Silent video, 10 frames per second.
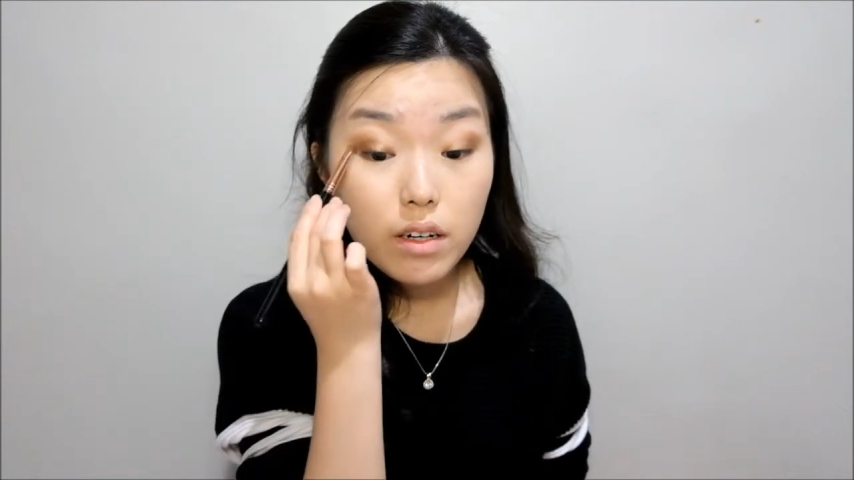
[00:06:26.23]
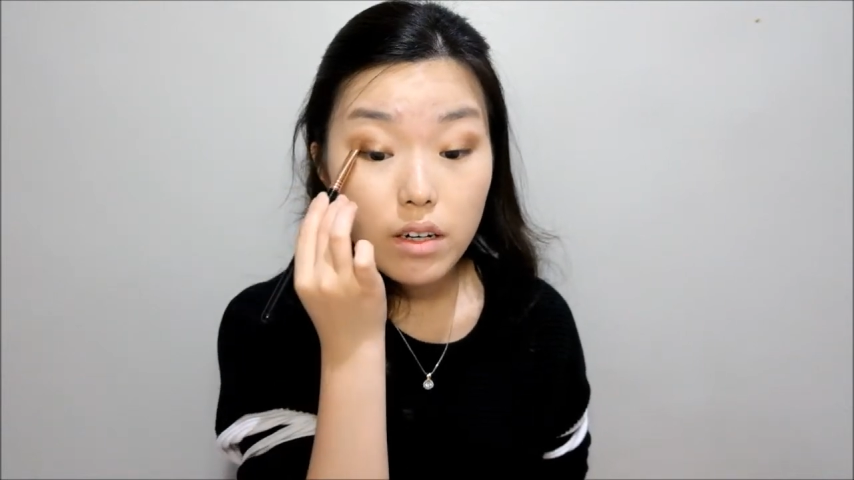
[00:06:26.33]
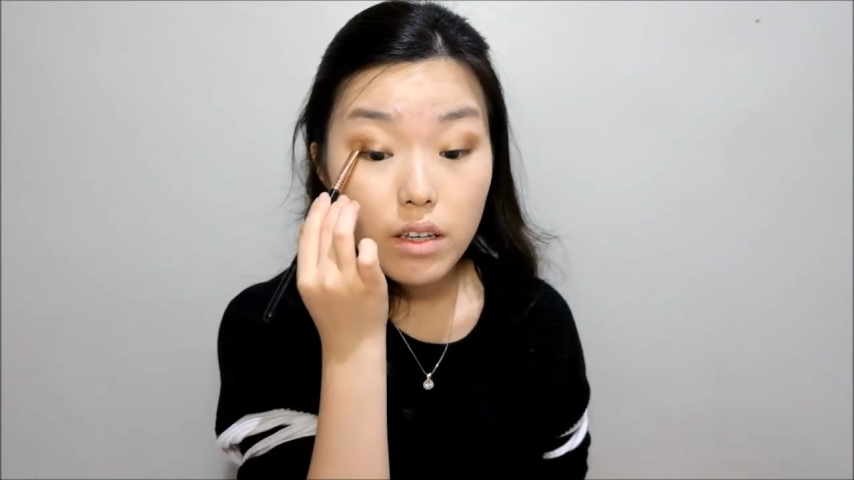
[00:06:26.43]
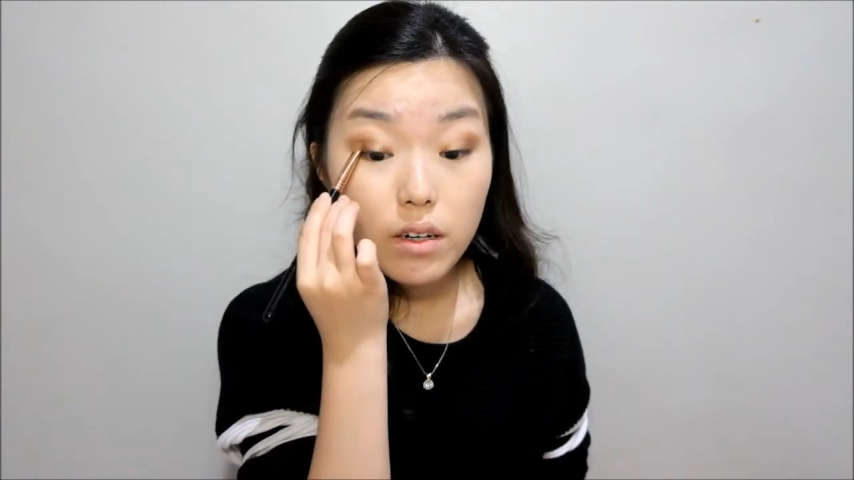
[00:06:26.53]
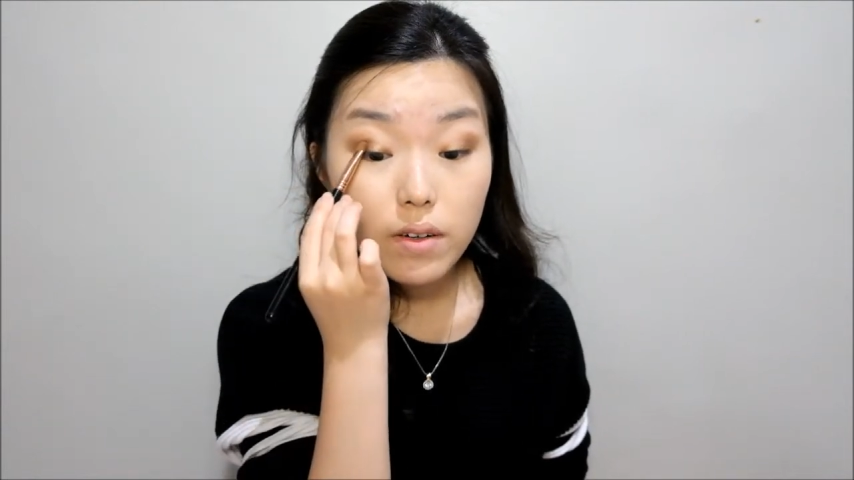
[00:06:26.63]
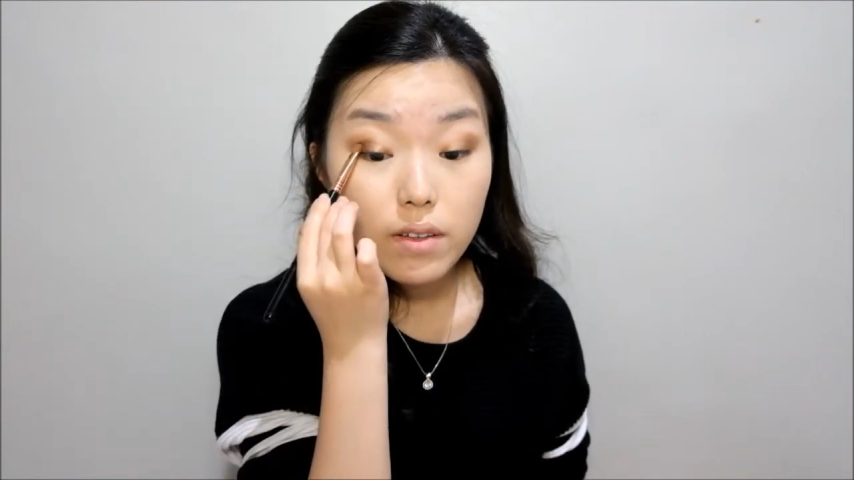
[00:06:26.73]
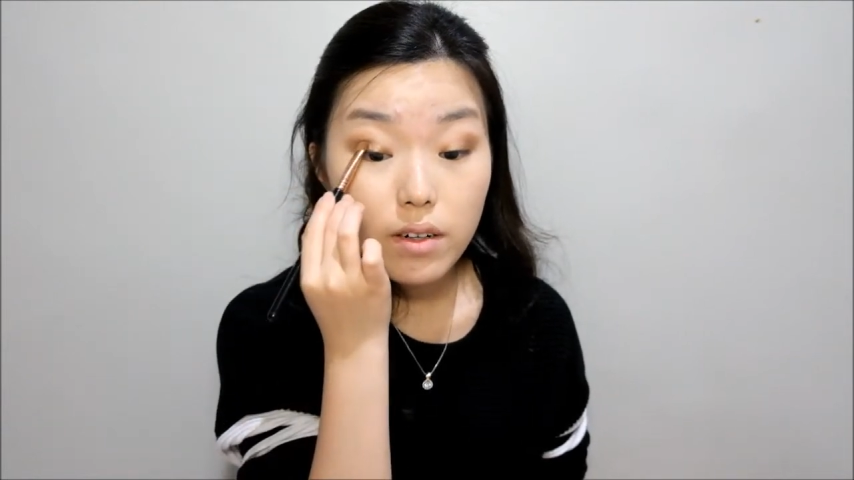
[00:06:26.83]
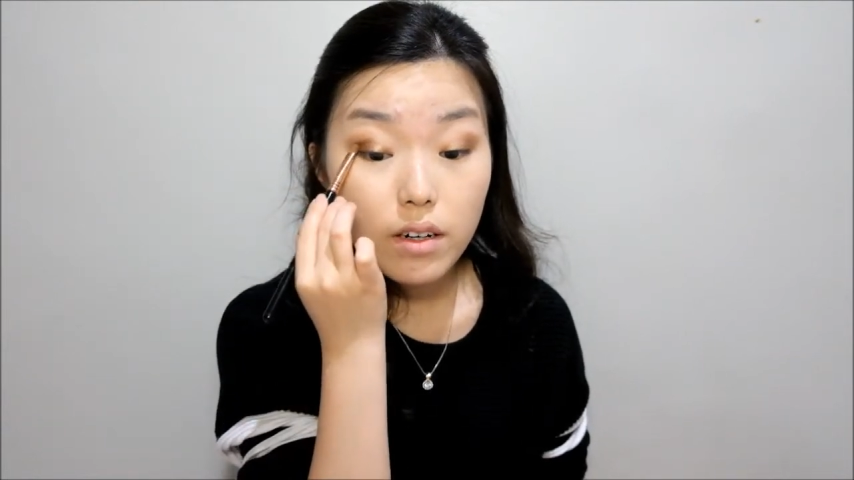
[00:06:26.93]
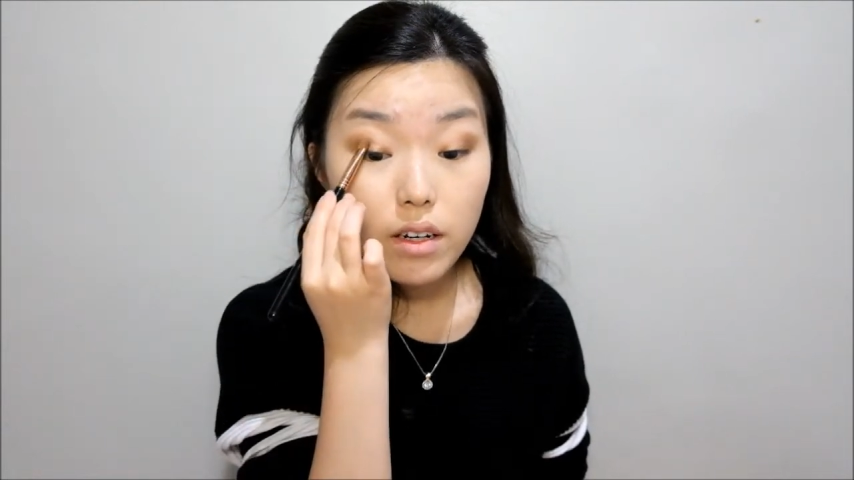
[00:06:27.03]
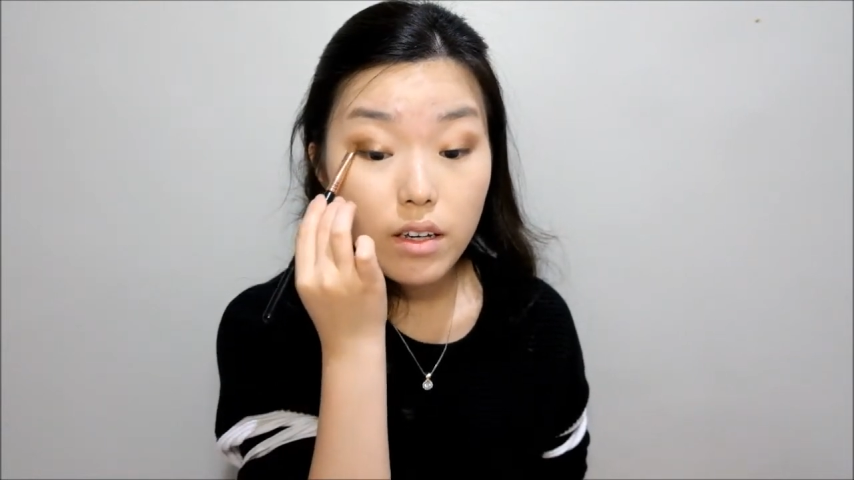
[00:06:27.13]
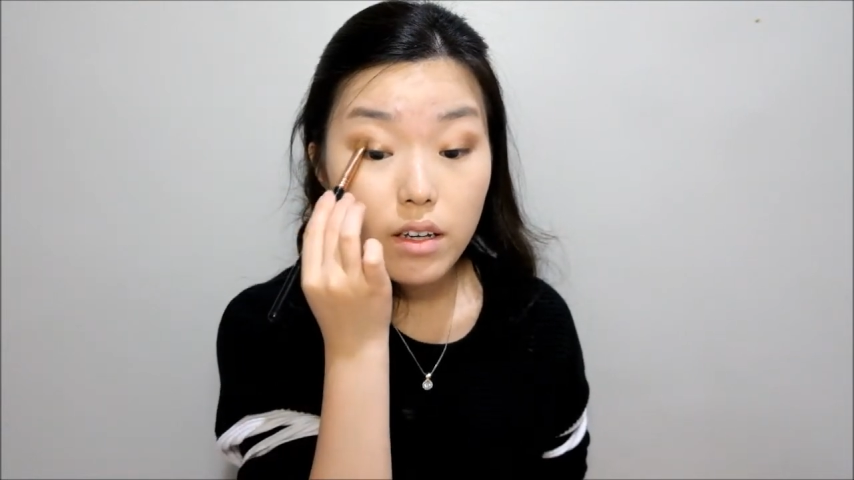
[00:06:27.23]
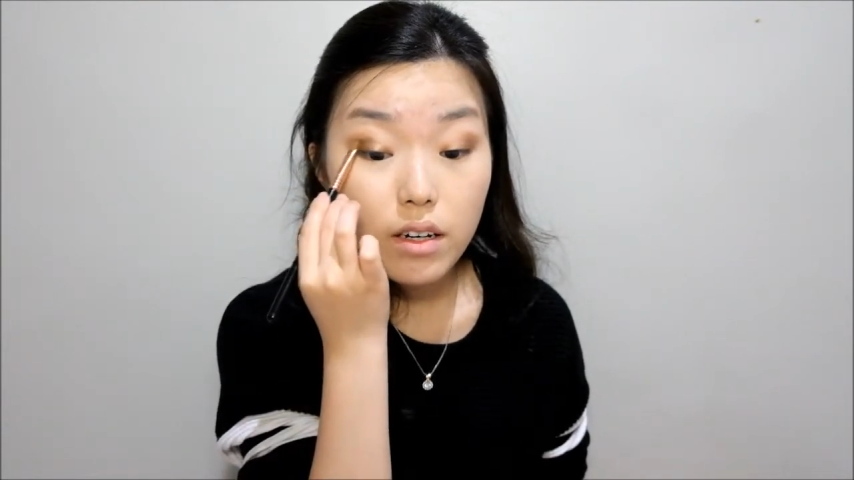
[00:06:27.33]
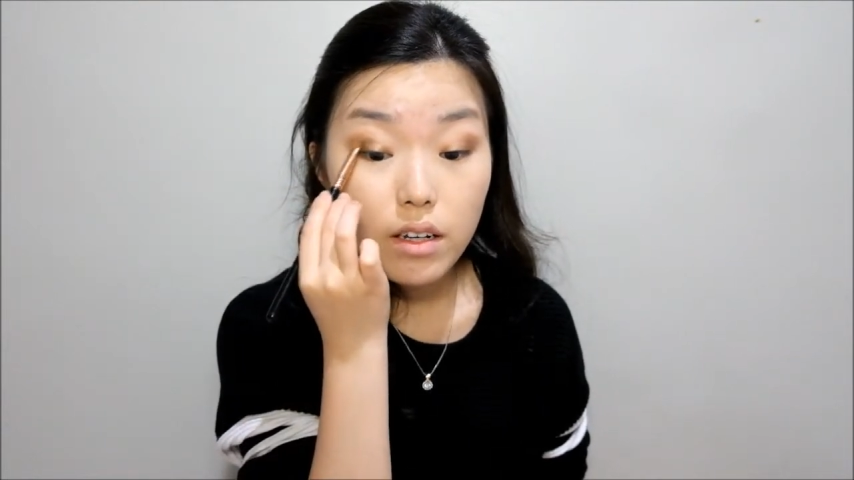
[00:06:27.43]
the outer lid